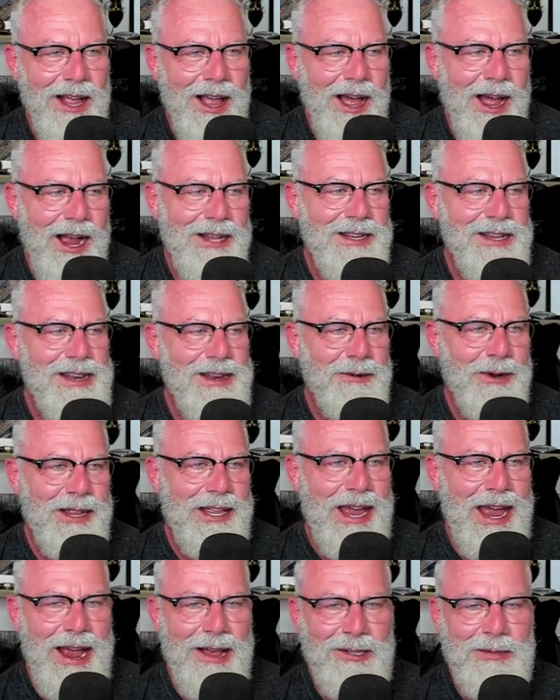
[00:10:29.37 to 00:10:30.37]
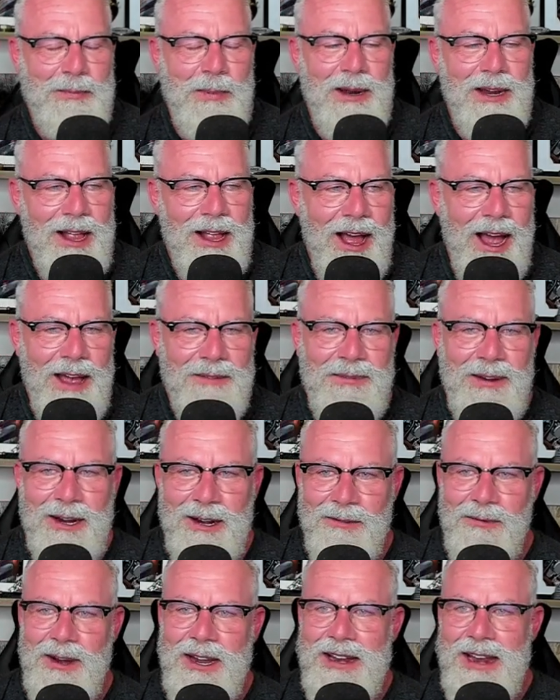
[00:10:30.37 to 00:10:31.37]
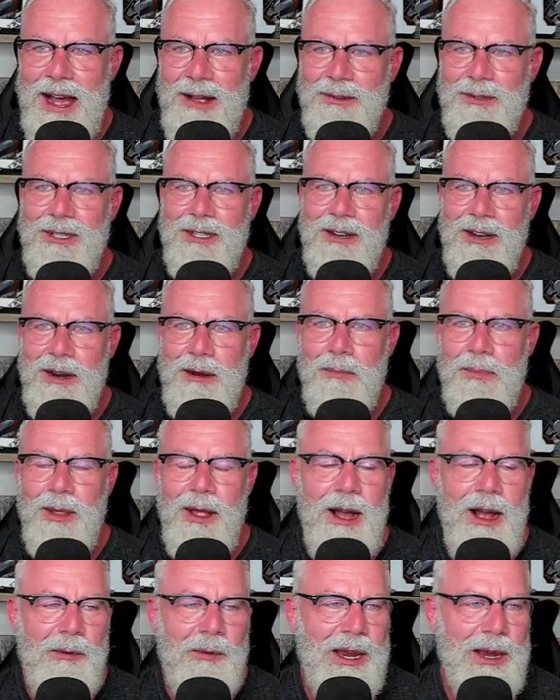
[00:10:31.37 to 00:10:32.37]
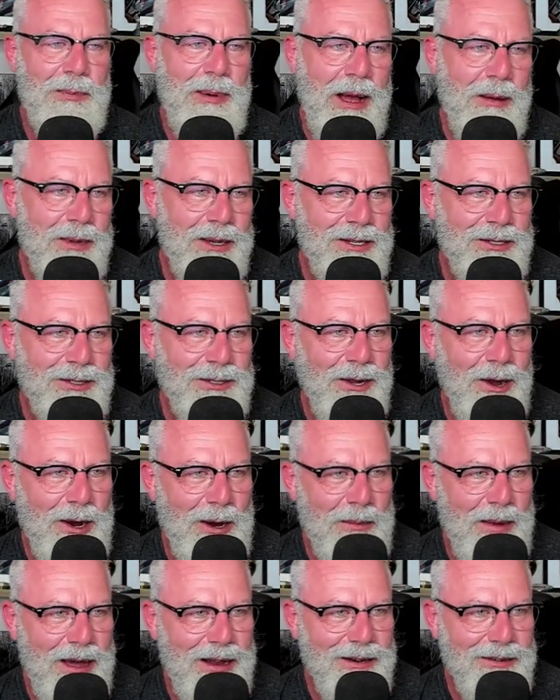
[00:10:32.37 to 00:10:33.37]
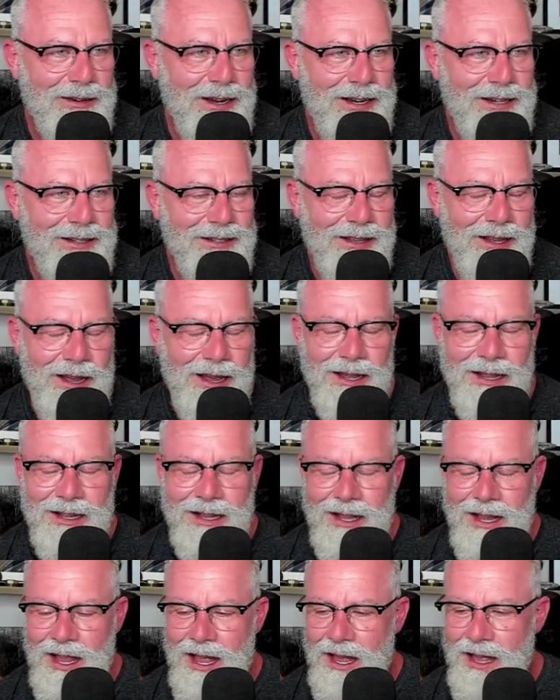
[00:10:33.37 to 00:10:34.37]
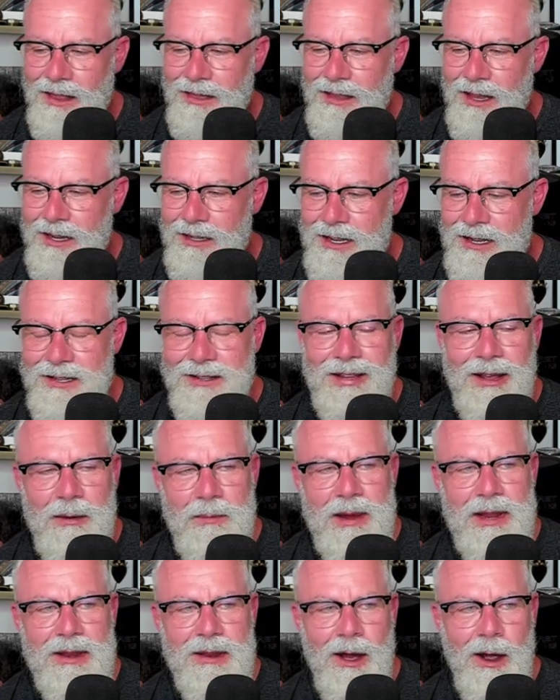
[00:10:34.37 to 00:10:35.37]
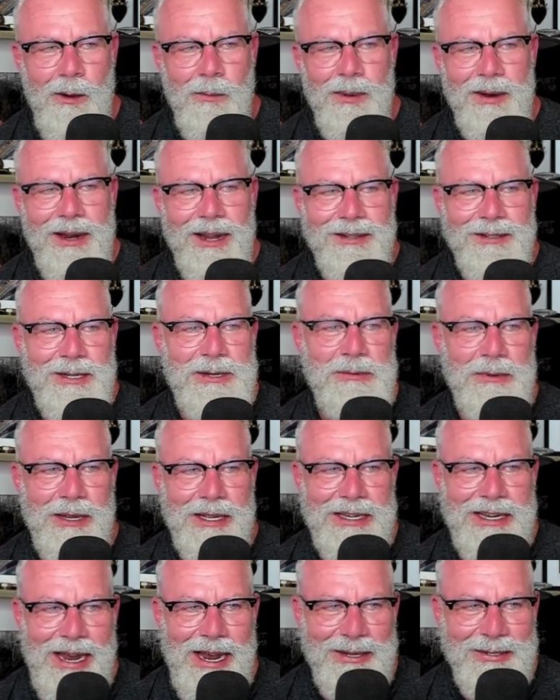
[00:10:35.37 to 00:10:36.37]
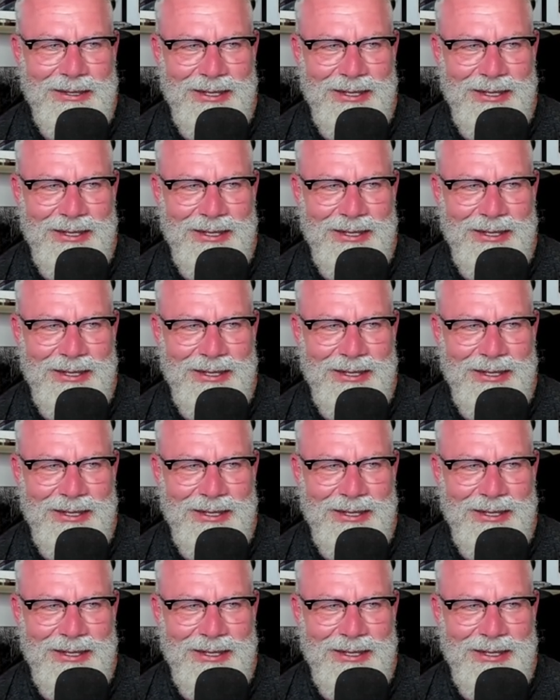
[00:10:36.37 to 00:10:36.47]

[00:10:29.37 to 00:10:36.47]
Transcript: I didn't really ask, but I figured if we announced it on a blog, we could probably just talk about it, right? they didn't tell me no, but I didn't really ask.